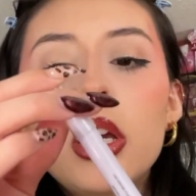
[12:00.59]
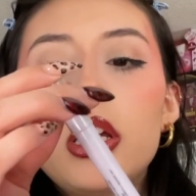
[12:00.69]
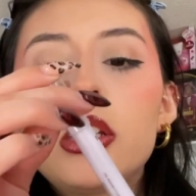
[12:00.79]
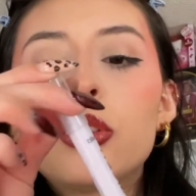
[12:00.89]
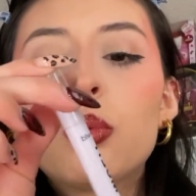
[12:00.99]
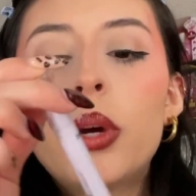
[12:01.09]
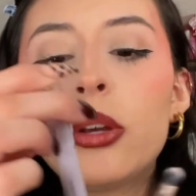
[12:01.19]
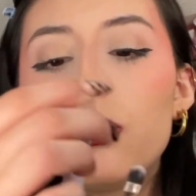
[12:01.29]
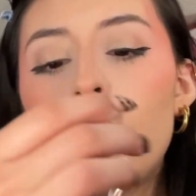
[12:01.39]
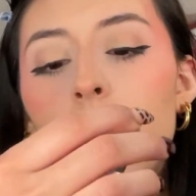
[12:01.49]
It's the Wet
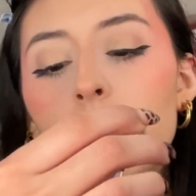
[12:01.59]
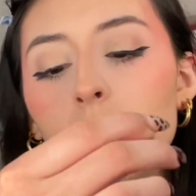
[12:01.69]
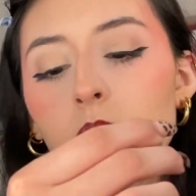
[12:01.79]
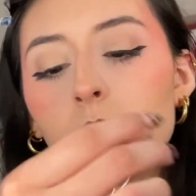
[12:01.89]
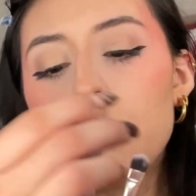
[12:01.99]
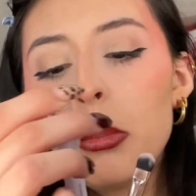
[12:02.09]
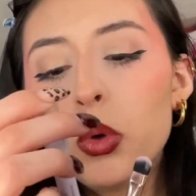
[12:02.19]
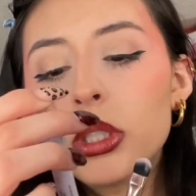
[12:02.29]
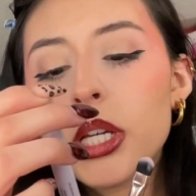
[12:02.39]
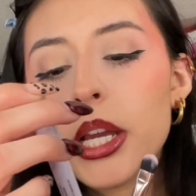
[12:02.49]
n Wild
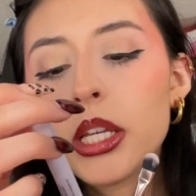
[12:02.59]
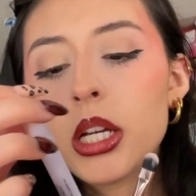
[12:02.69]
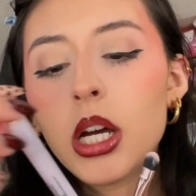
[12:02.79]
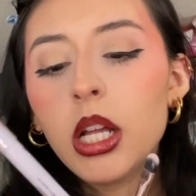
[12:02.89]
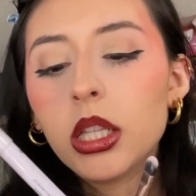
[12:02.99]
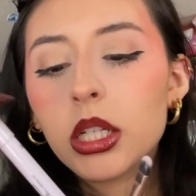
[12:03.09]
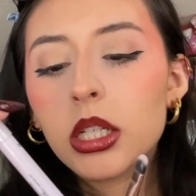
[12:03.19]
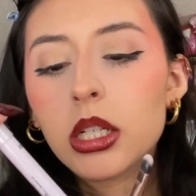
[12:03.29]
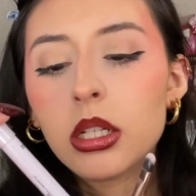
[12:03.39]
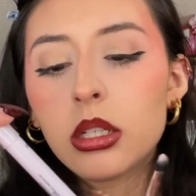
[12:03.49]

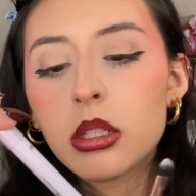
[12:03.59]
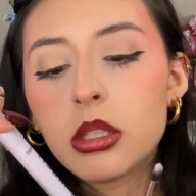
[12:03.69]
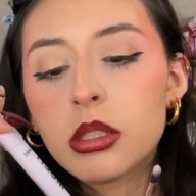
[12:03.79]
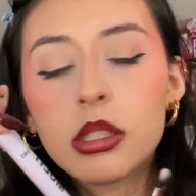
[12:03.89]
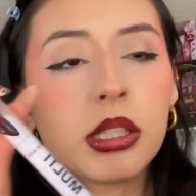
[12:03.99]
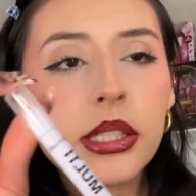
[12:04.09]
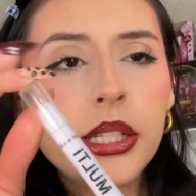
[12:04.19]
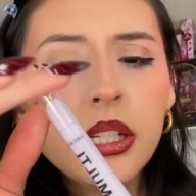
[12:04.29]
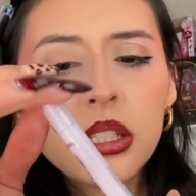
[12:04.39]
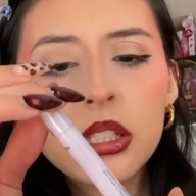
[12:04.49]
multicolor
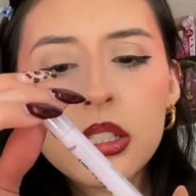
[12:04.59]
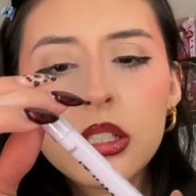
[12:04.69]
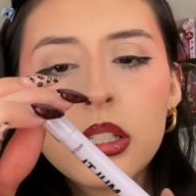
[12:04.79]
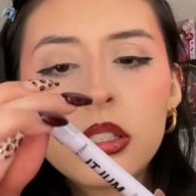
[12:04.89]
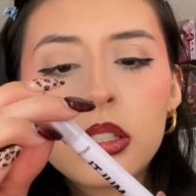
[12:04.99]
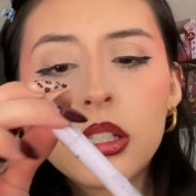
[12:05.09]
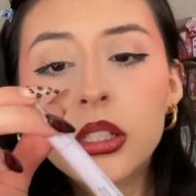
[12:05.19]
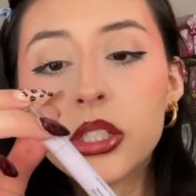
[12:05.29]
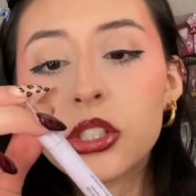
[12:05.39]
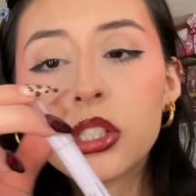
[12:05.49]
stick. It's a
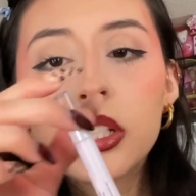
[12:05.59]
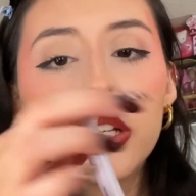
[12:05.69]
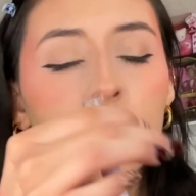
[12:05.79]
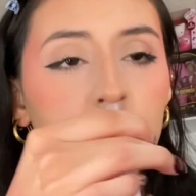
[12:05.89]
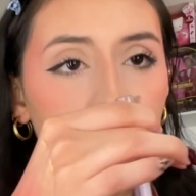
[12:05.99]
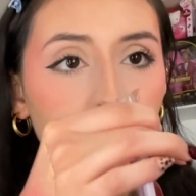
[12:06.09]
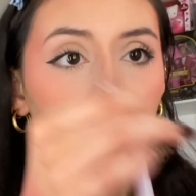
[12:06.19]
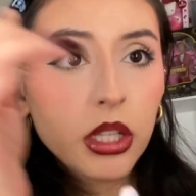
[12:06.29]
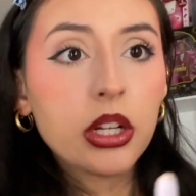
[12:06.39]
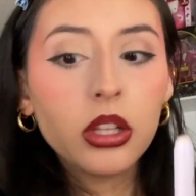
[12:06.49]
glitter stick.
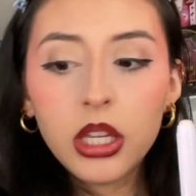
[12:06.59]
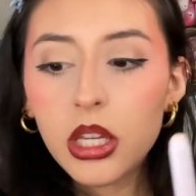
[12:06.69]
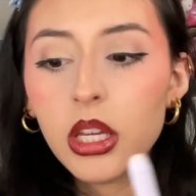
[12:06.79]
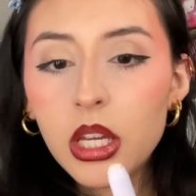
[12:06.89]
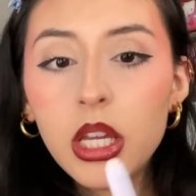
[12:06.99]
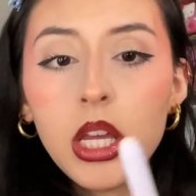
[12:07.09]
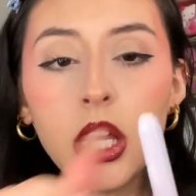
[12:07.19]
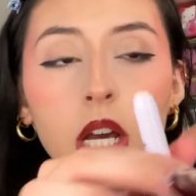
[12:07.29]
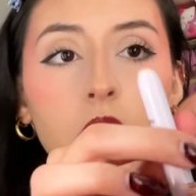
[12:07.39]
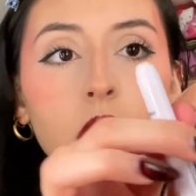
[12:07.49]
Literally
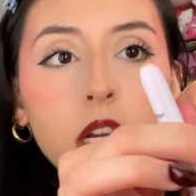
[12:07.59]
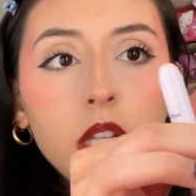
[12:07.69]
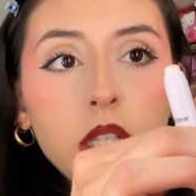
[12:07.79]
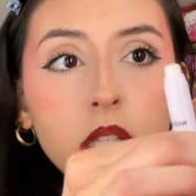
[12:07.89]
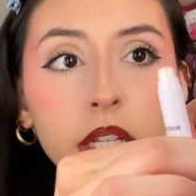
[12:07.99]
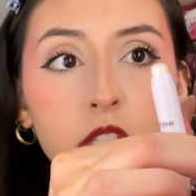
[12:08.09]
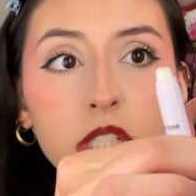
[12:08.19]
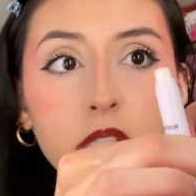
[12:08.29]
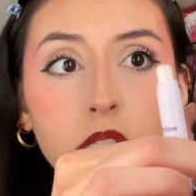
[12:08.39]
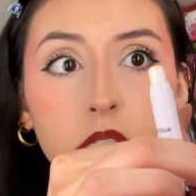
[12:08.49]
a glitter
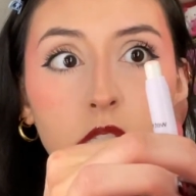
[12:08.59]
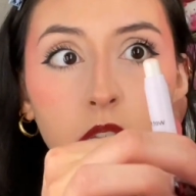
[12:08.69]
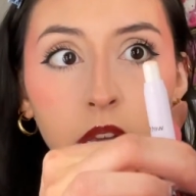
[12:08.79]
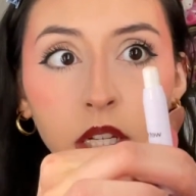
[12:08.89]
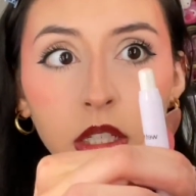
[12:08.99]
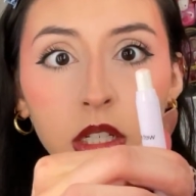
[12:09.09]
stick.